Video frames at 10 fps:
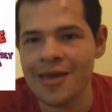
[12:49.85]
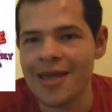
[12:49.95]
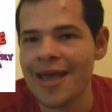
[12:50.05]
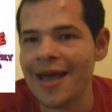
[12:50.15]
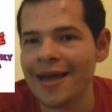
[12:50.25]

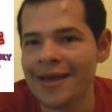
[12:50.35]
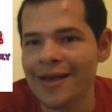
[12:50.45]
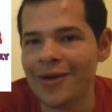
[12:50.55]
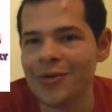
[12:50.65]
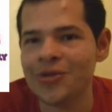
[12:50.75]
Yeah, he
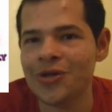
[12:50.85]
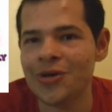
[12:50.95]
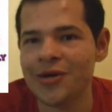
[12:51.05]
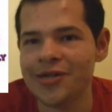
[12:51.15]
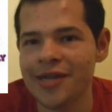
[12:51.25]
calls
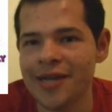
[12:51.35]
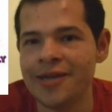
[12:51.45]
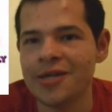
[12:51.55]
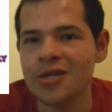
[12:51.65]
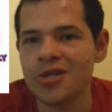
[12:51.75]
Courage a
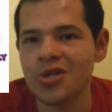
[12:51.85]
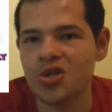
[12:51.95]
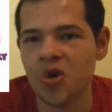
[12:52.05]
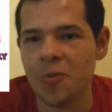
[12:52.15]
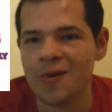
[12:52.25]

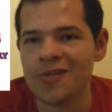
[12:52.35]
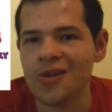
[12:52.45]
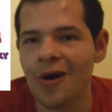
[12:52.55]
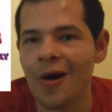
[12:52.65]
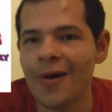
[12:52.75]
stupid
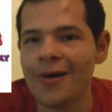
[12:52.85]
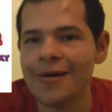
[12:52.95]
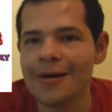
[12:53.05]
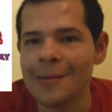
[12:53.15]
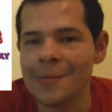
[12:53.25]
dog,
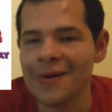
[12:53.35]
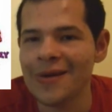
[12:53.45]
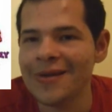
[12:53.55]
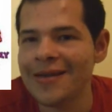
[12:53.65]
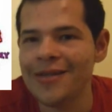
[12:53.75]

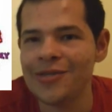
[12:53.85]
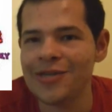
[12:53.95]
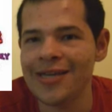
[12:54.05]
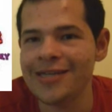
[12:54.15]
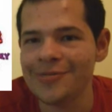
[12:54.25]
but he's
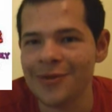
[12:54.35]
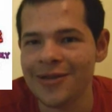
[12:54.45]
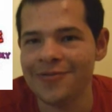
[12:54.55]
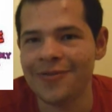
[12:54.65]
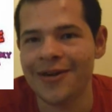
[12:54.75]
really
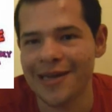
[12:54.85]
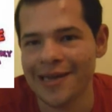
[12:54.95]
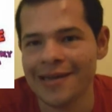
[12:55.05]
funny.